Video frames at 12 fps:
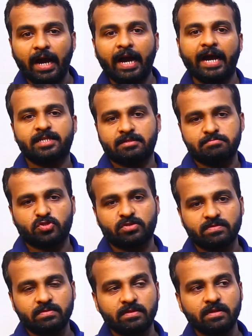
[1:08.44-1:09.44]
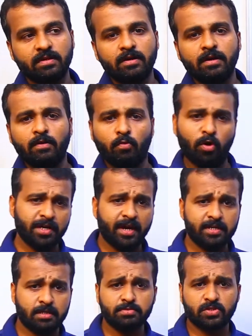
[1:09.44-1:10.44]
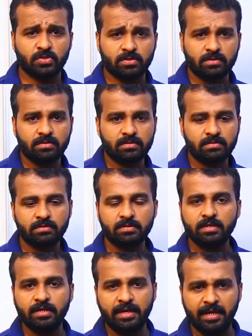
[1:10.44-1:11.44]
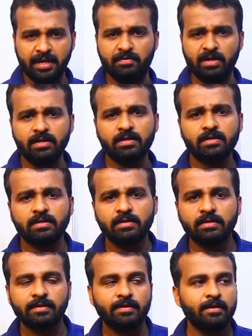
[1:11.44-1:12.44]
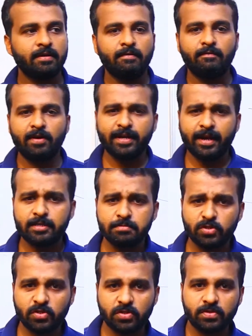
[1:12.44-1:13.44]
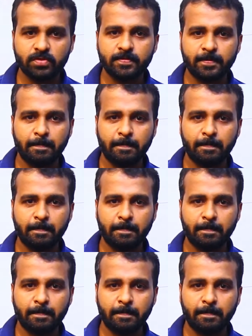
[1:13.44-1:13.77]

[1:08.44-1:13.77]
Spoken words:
atoms. What are atoms? Anyone? What are atoms?